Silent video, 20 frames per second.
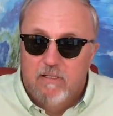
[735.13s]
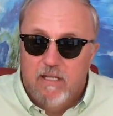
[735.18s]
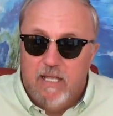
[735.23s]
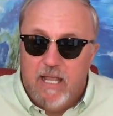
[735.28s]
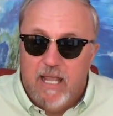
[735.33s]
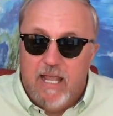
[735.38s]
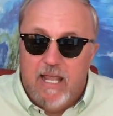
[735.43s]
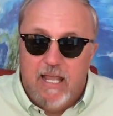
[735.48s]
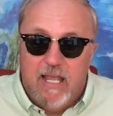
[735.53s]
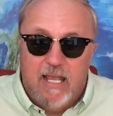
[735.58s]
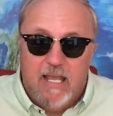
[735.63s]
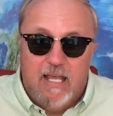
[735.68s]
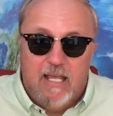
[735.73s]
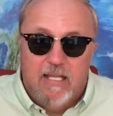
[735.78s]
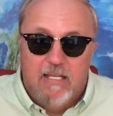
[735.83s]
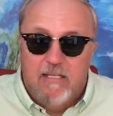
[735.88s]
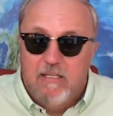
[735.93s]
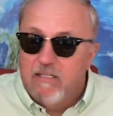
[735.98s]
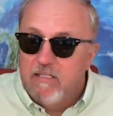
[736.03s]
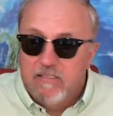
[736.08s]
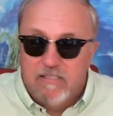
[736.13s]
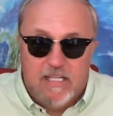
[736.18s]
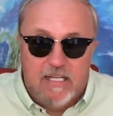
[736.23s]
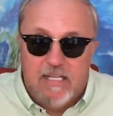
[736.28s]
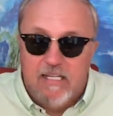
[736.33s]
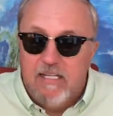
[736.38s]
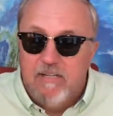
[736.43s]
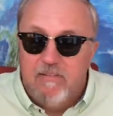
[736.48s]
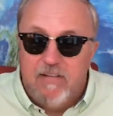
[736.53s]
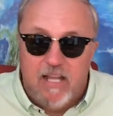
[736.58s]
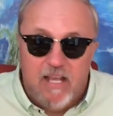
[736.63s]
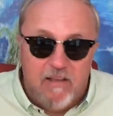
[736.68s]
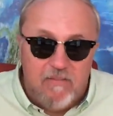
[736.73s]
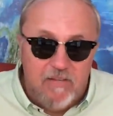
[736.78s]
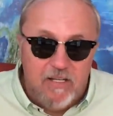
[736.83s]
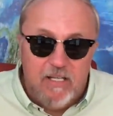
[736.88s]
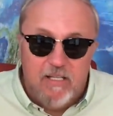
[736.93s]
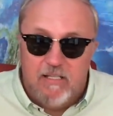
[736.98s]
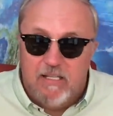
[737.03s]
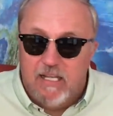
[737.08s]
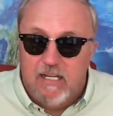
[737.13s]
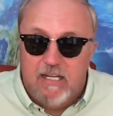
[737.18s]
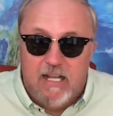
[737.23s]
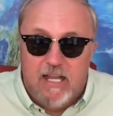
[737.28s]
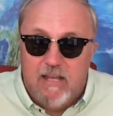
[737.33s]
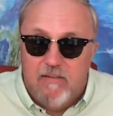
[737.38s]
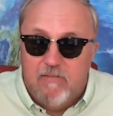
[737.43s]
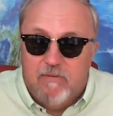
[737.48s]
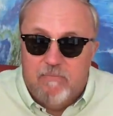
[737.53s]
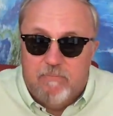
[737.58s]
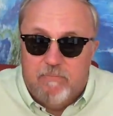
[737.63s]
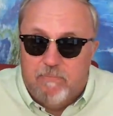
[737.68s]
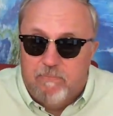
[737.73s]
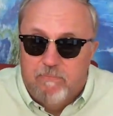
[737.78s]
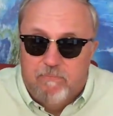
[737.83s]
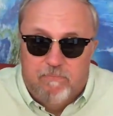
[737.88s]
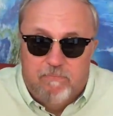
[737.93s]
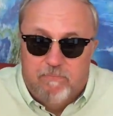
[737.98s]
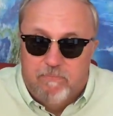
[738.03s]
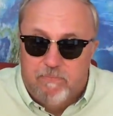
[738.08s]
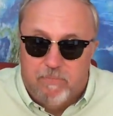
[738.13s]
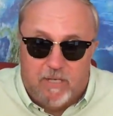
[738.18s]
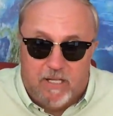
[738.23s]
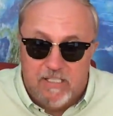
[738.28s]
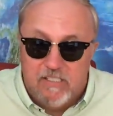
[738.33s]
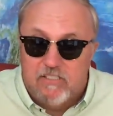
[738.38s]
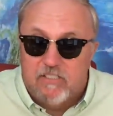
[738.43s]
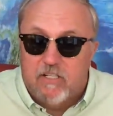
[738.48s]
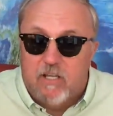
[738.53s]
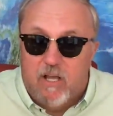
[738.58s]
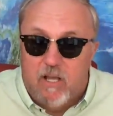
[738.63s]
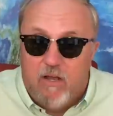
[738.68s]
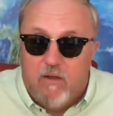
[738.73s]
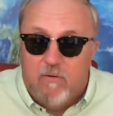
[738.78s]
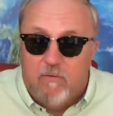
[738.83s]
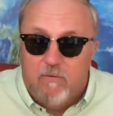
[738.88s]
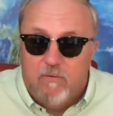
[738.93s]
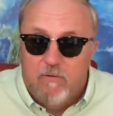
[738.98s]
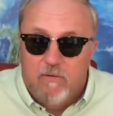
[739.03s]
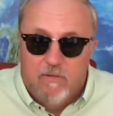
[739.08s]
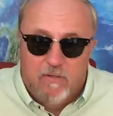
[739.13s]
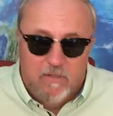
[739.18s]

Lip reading: And because they didn't even have any, they didn't have a place to go.